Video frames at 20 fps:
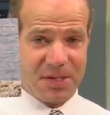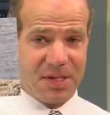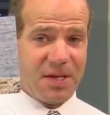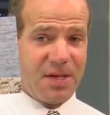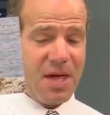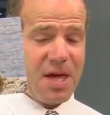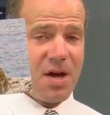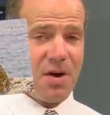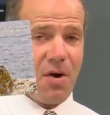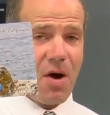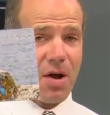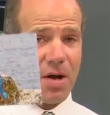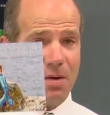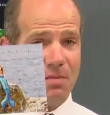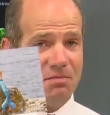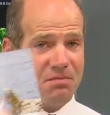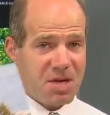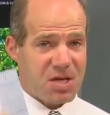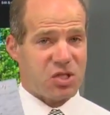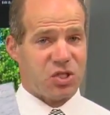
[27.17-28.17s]
Now they are on a
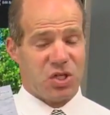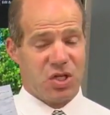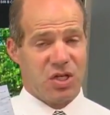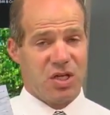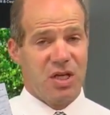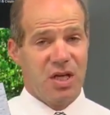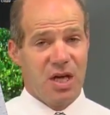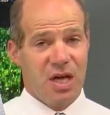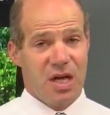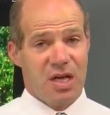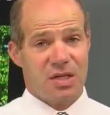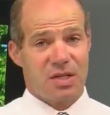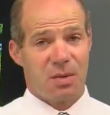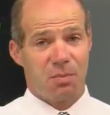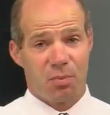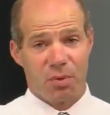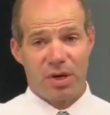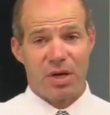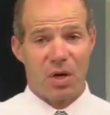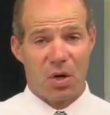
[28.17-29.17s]
mission to
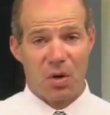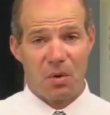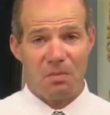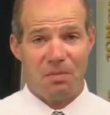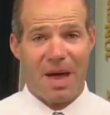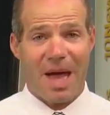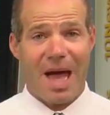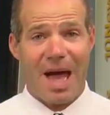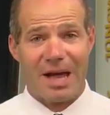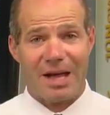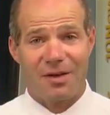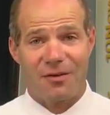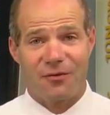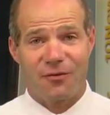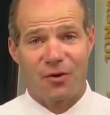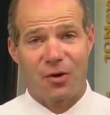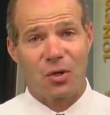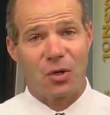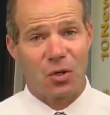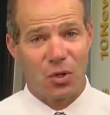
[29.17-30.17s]
bring her back
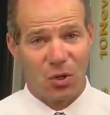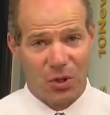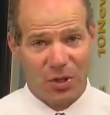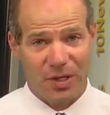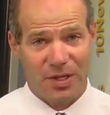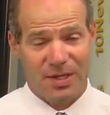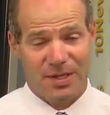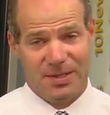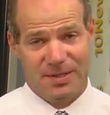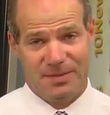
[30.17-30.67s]
for good.